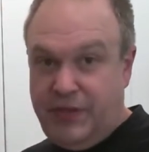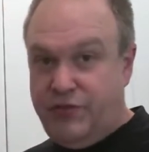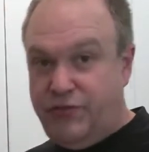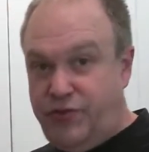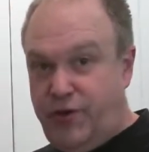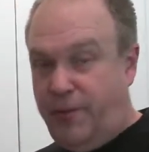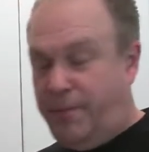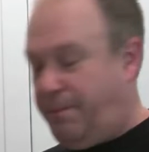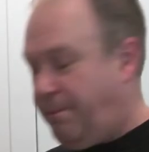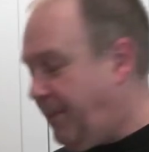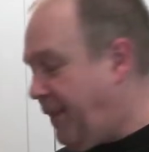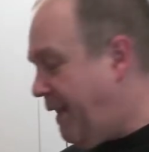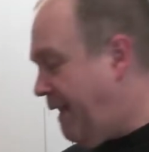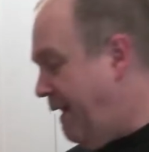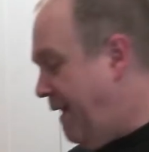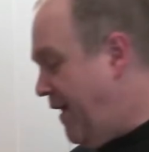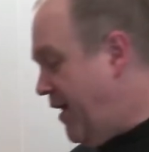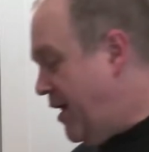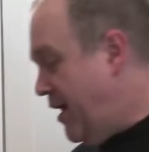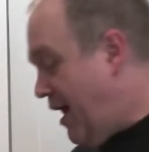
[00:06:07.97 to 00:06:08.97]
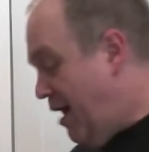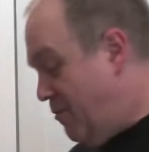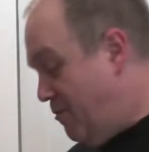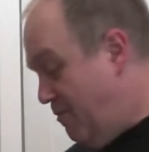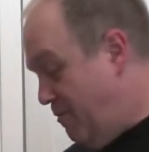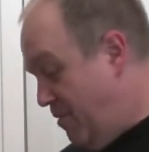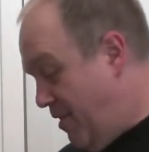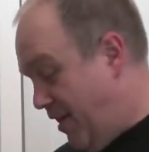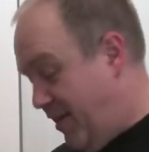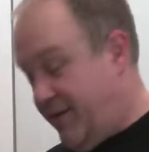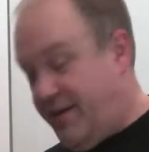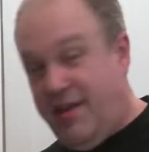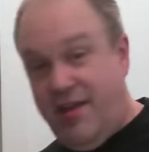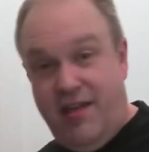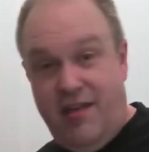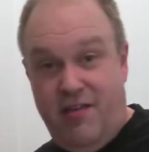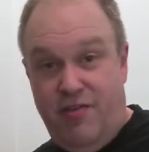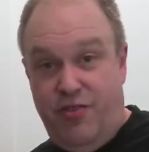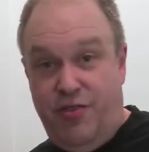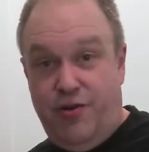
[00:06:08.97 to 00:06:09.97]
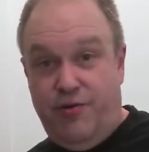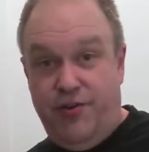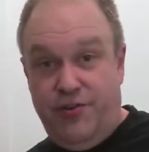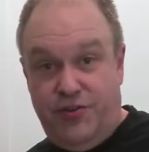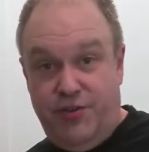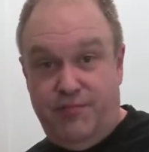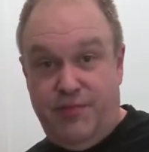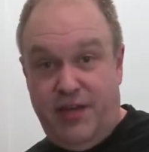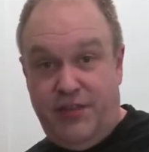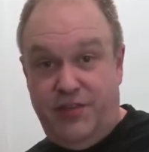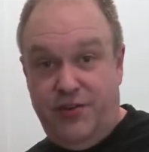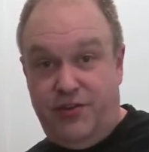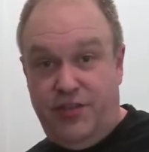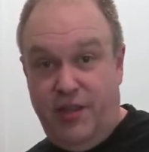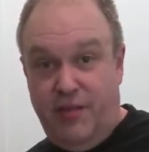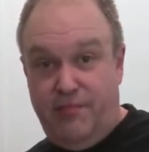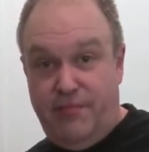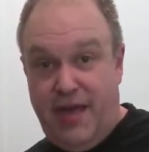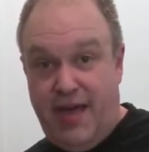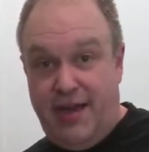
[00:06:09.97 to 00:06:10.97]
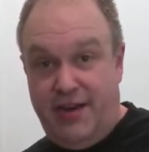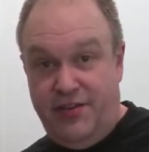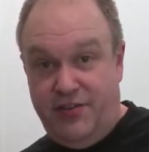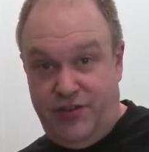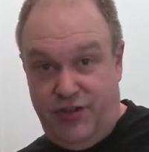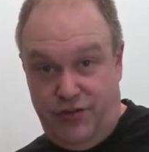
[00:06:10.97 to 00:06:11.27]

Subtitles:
So, but there is a method to the madness,